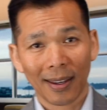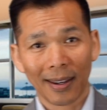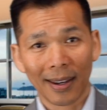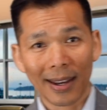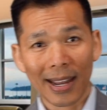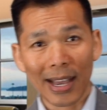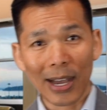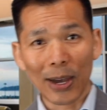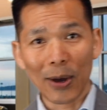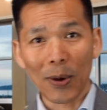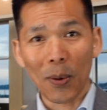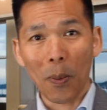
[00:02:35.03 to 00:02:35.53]

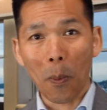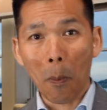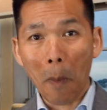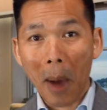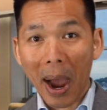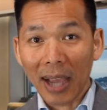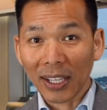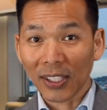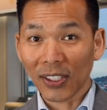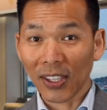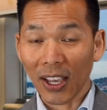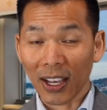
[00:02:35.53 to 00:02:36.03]
now,
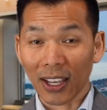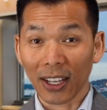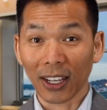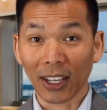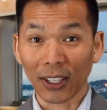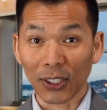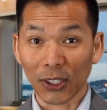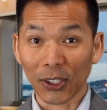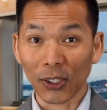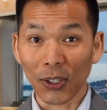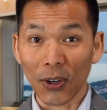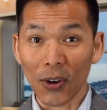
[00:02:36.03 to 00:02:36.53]
my second
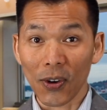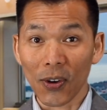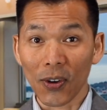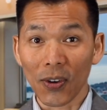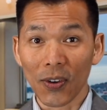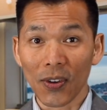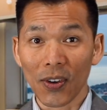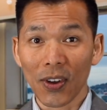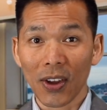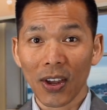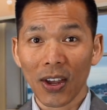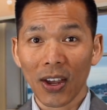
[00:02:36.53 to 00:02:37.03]

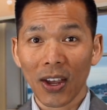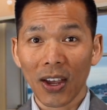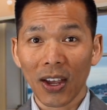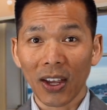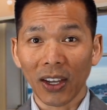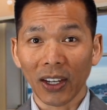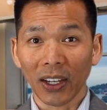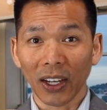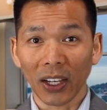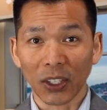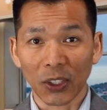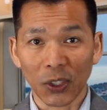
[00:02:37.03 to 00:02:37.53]
concern
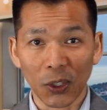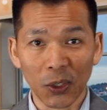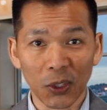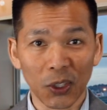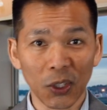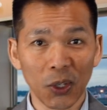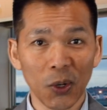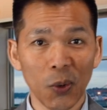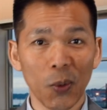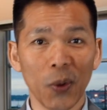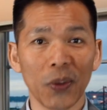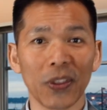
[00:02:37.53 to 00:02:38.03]
has to
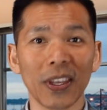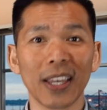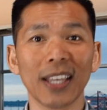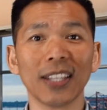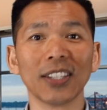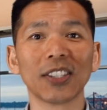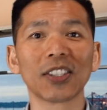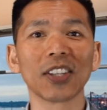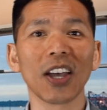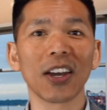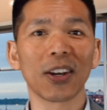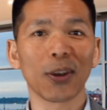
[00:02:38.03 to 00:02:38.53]
do with
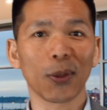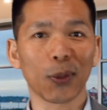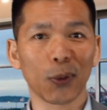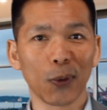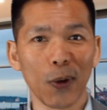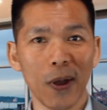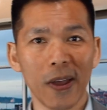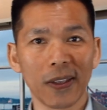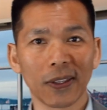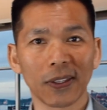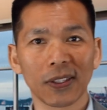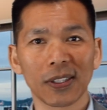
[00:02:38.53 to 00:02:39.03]
insider
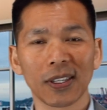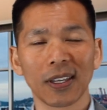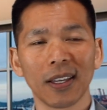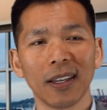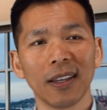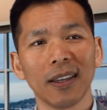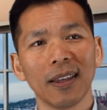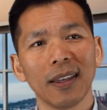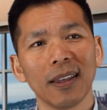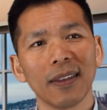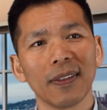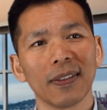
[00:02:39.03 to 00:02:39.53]
threats.
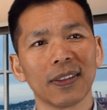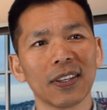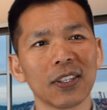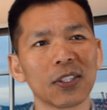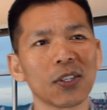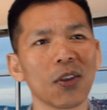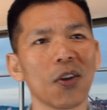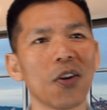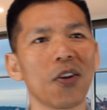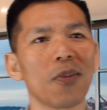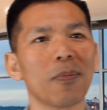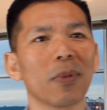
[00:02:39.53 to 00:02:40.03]

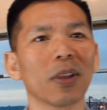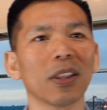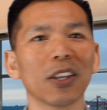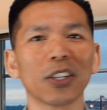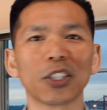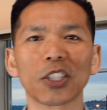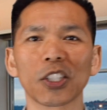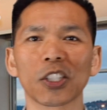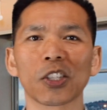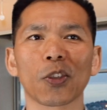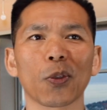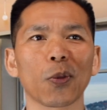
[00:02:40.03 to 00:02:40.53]
These are
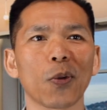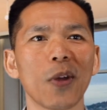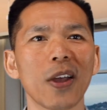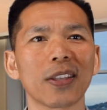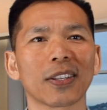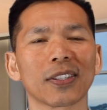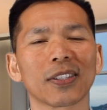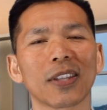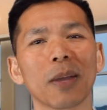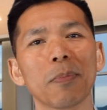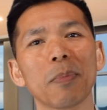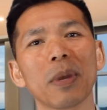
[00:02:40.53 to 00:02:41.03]
malicious
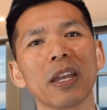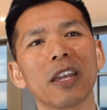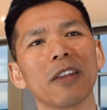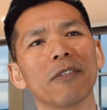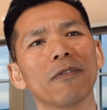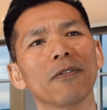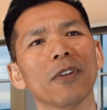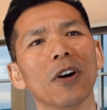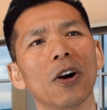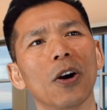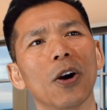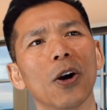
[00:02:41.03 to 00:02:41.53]
threats that may
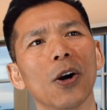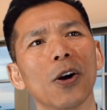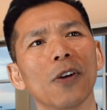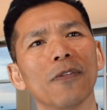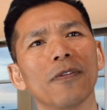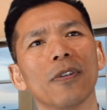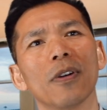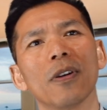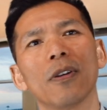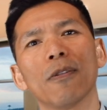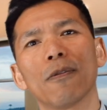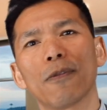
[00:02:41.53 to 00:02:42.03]

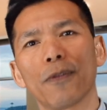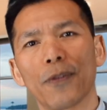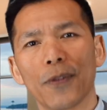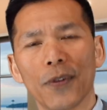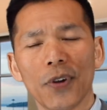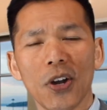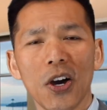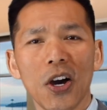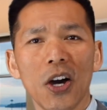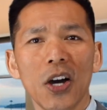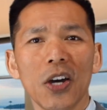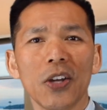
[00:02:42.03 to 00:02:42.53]
involve
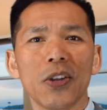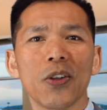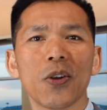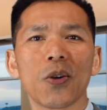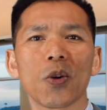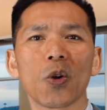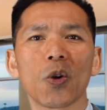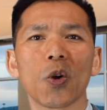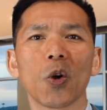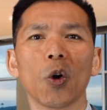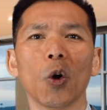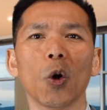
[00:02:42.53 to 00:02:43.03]
fraud
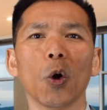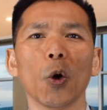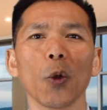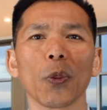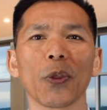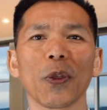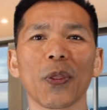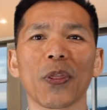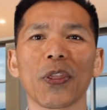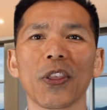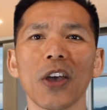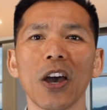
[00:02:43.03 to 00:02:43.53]
or
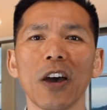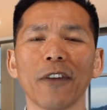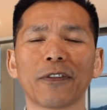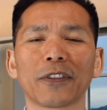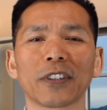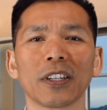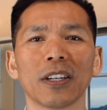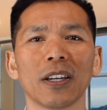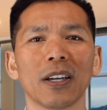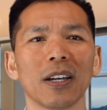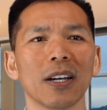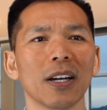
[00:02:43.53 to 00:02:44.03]
the
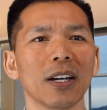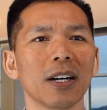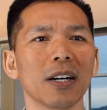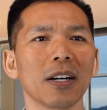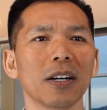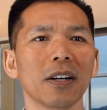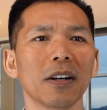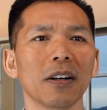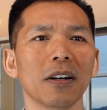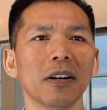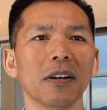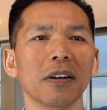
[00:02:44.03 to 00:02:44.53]
theft
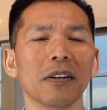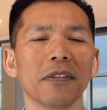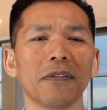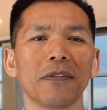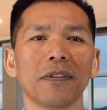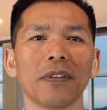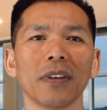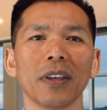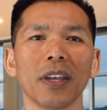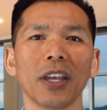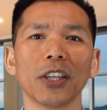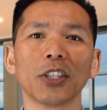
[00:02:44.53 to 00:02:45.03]
of
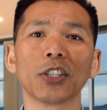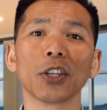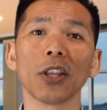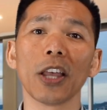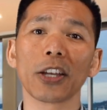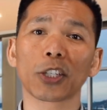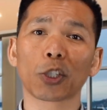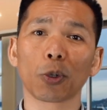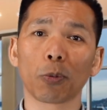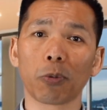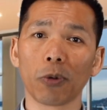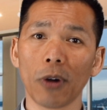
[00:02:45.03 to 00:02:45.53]

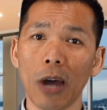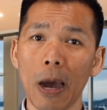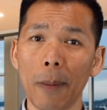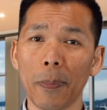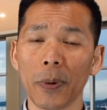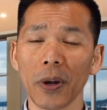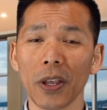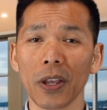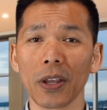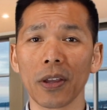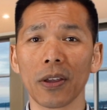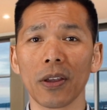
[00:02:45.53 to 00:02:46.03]
intellectual
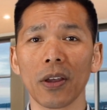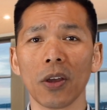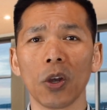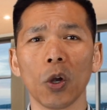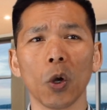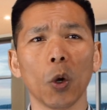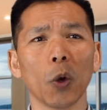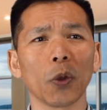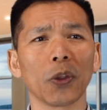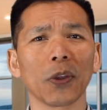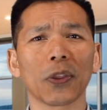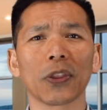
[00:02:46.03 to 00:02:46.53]
property
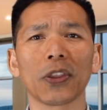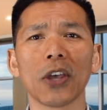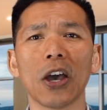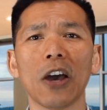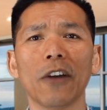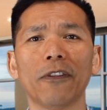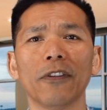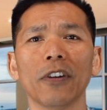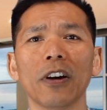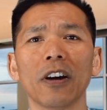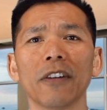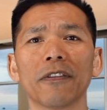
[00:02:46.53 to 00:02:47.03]
or the
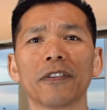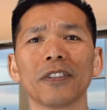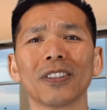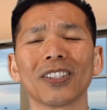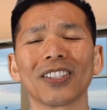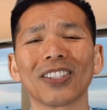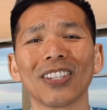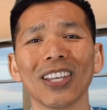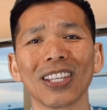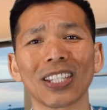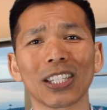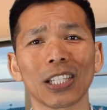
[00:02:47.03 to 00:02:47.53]
theft of
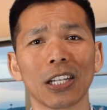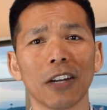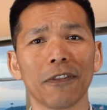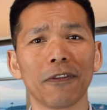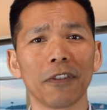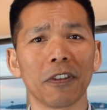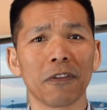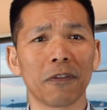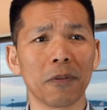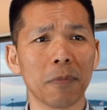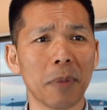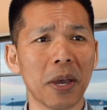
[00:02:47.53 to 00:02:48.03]
sensitive
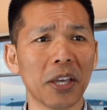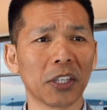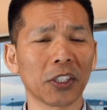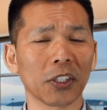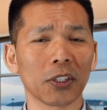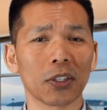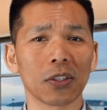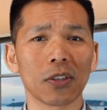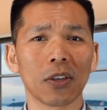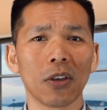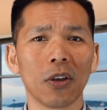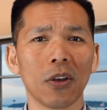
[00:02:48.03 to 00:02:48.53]

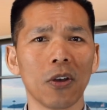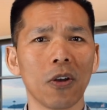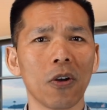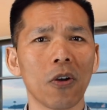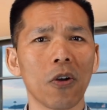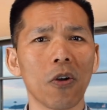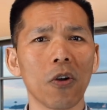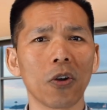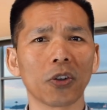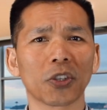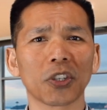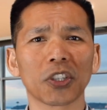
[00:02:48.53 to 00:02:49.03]
information
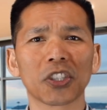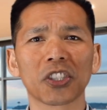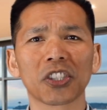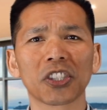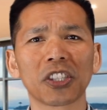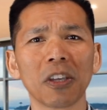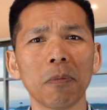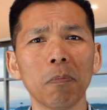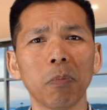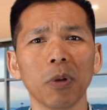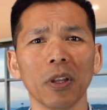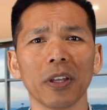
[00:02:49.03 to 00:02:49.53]
or just
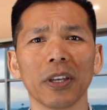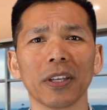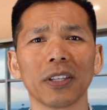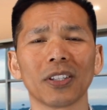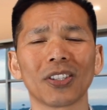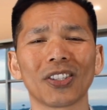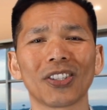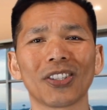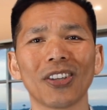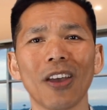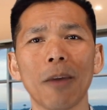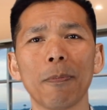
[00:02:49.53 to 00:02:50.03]
simply
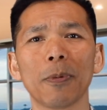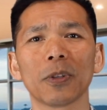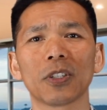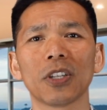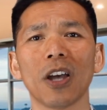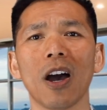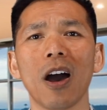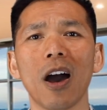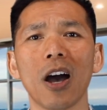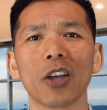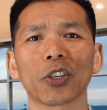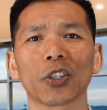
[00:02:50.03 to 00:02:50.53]

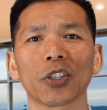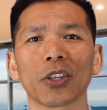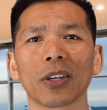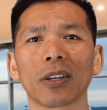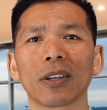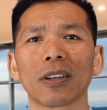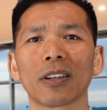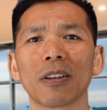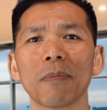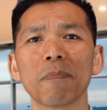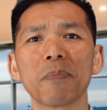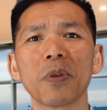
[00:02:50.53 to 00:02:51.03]

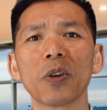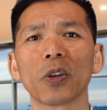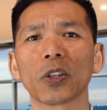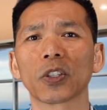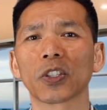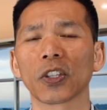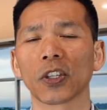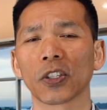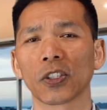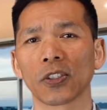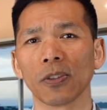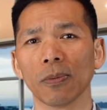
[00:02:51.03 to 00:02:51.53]
sabotaging computer
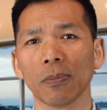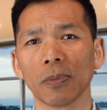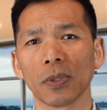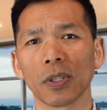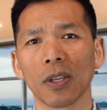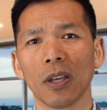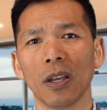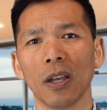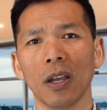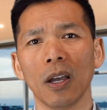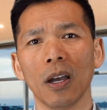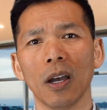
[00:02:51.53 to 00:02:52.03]
systems
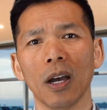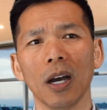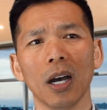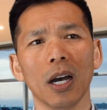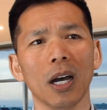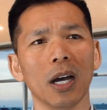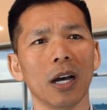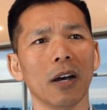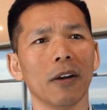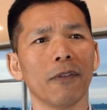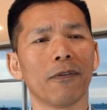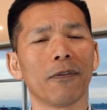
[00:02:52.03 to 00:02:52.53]

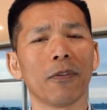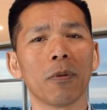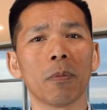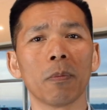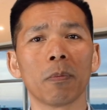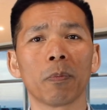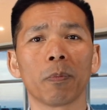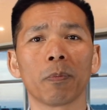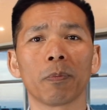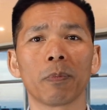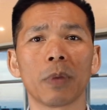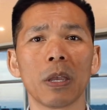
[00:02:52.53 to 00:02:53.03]
uh,
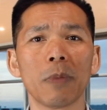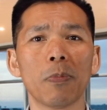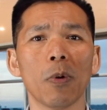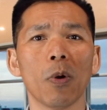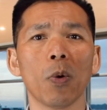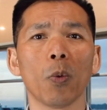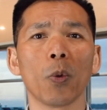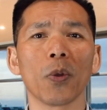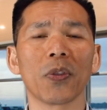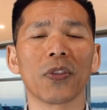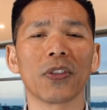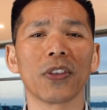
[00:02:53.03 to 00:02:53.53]
from
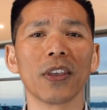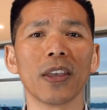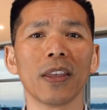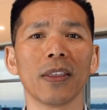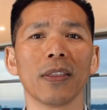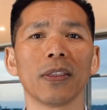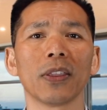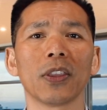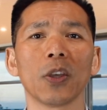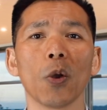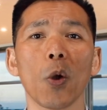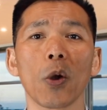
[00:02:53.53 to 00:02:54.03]
people
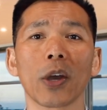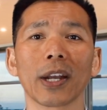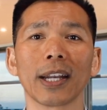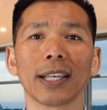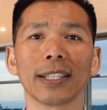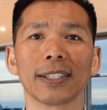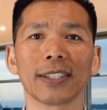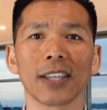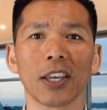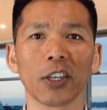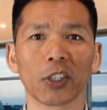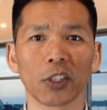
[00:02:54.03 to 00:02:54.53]
within the
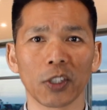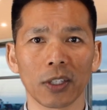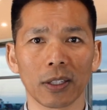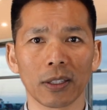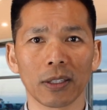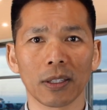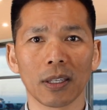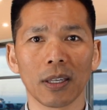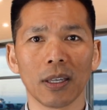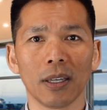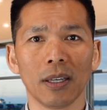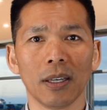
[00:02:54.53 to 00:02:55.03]

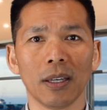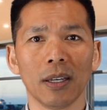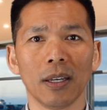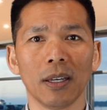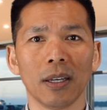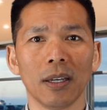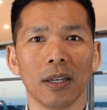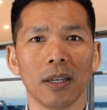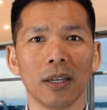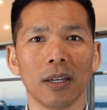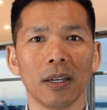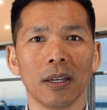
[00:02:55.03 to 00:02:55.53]
organization.
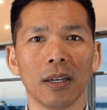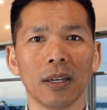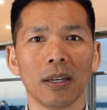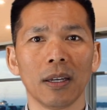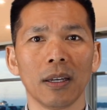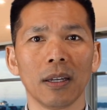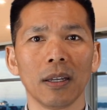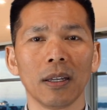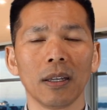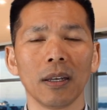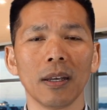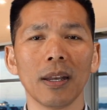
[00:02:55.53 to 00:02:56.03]

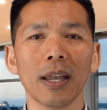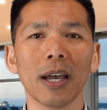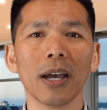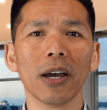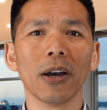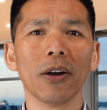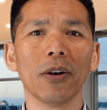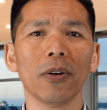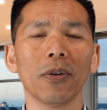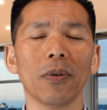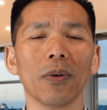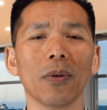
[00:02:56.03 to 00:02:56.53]

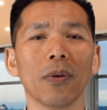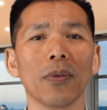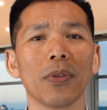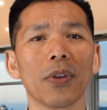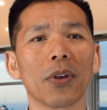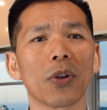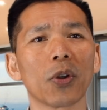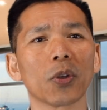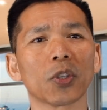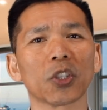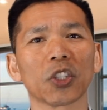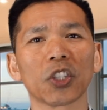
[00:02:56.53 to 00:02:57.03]
Now,
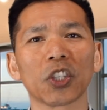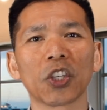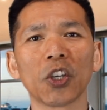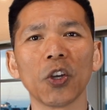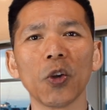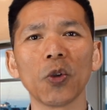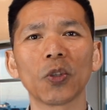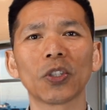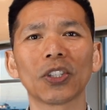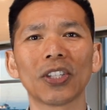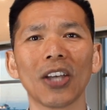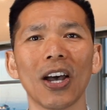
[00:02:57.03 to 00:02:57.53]
there are
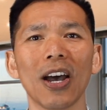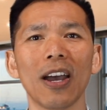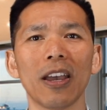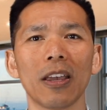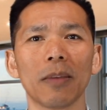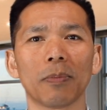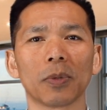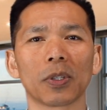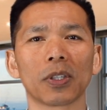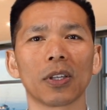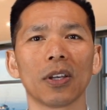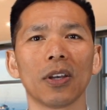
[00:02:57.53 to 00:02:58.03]
two
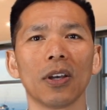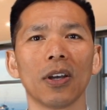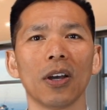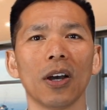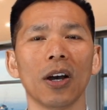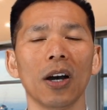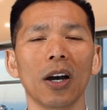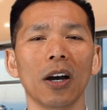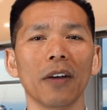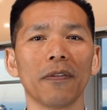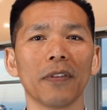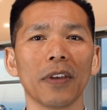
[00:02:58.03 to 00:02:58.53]
types
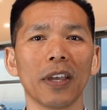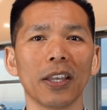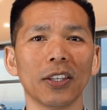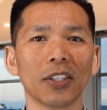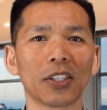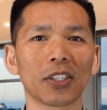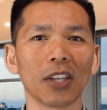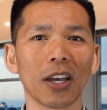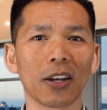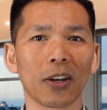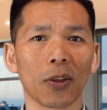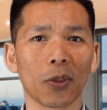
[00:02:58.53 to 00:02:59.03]
of
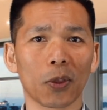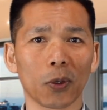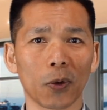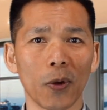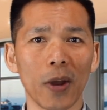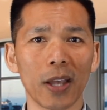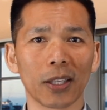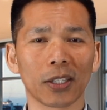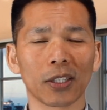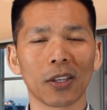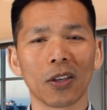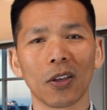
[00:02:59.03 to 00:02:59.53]
insider
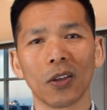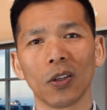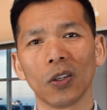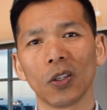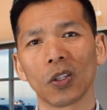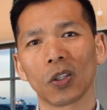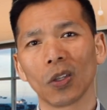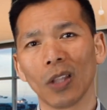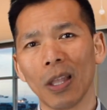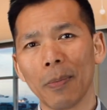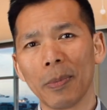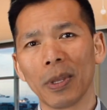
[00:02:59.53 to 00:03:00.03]
threats,
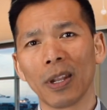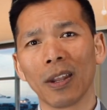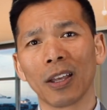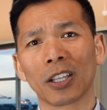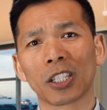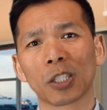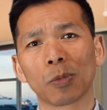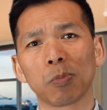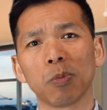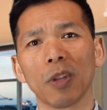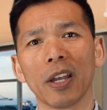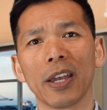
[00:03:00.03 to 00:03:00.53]
so let me
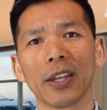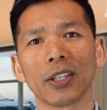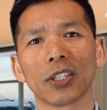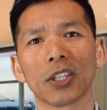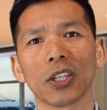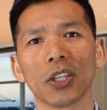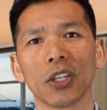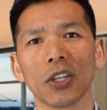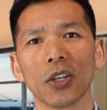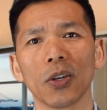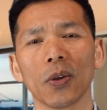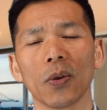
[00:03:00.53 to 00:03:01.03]
explain to
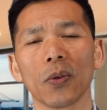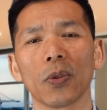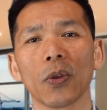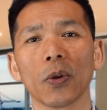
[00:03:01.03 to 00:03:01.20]
you